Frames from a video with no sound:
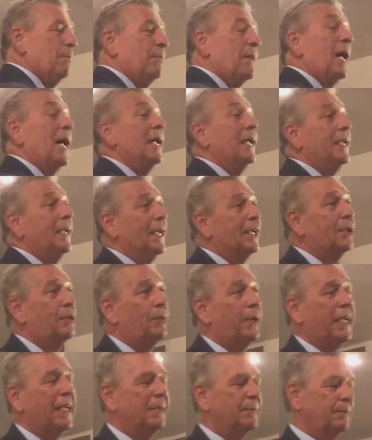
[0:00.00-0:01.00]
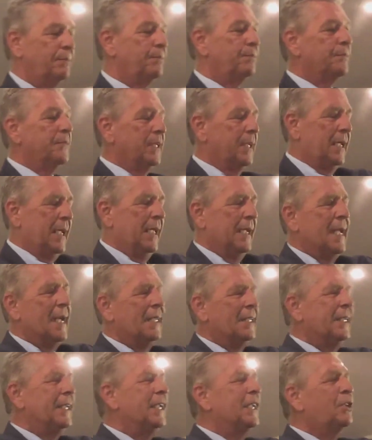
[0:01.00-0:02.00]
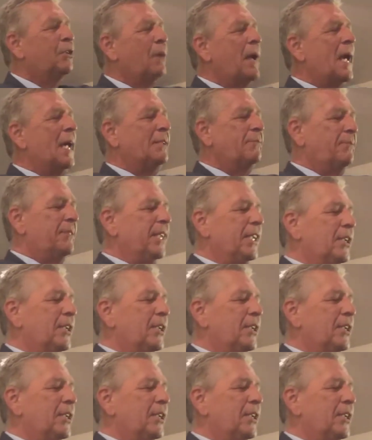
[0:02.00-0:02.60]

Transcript: my iniquity. And as he grasped